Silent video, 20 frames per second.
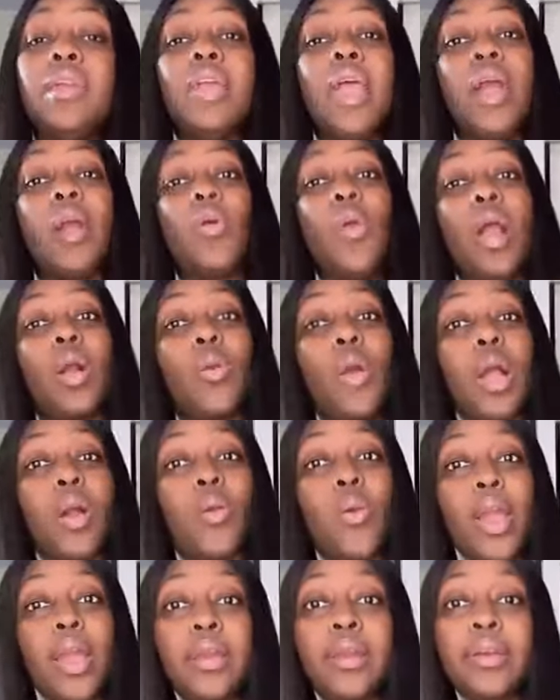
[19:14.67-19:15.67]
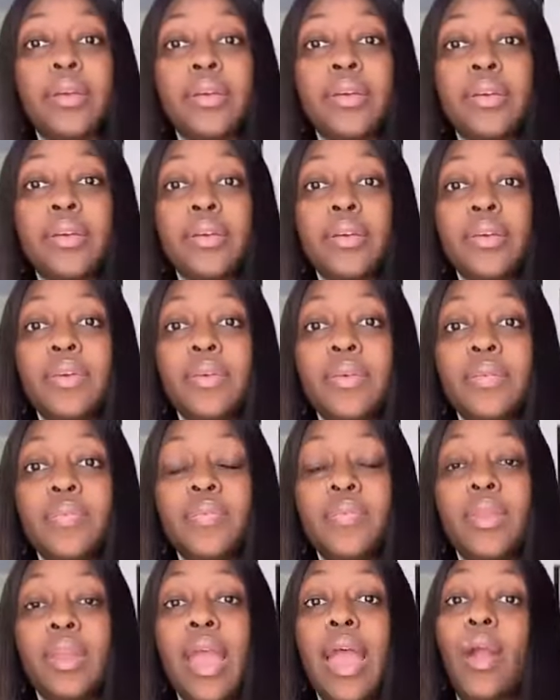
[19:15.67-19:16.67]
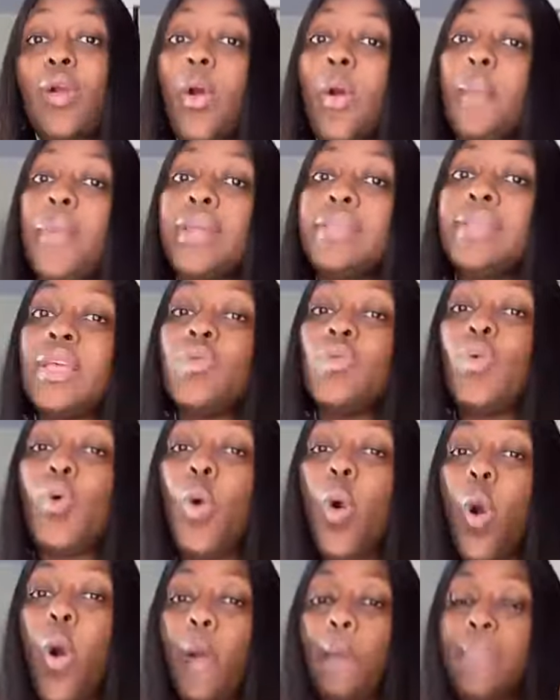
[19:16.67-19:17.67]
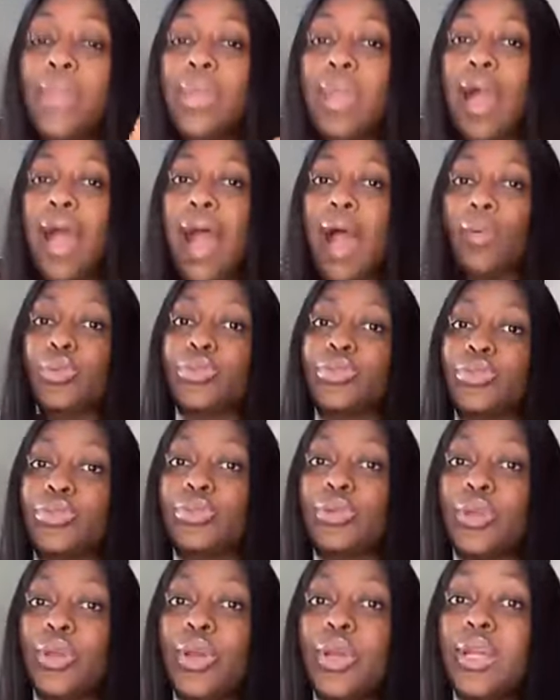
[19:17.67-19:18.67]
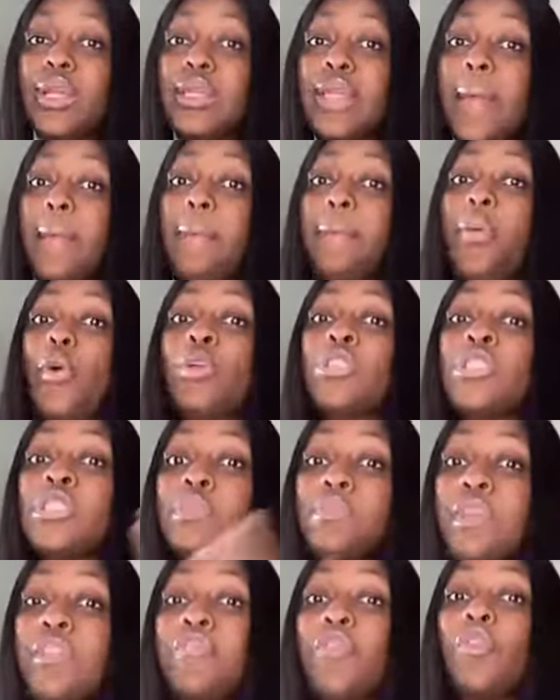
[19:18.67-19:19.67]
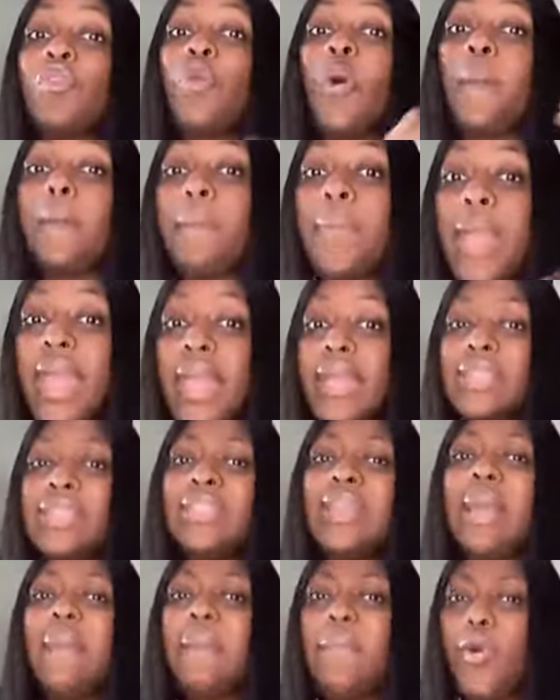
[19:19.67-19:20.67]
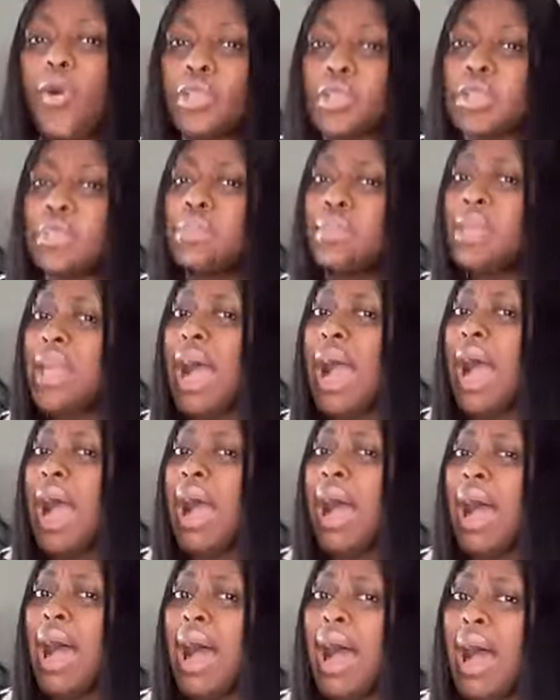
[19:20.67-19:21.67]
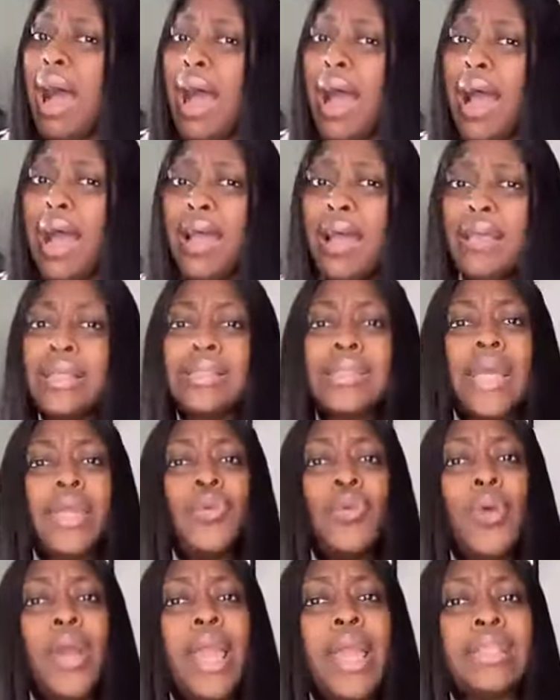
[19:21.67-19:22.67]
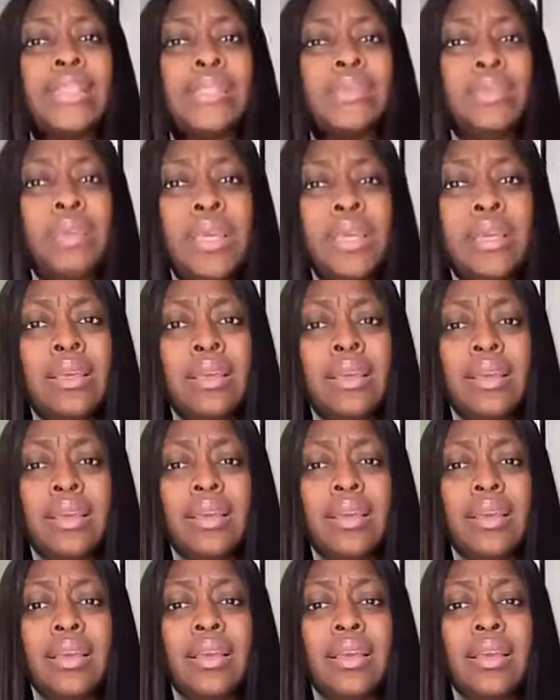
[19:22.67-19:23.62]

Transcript: Iye gwe. Eko Bete, you call me out. They post me for your page. They post me. Say you hate me.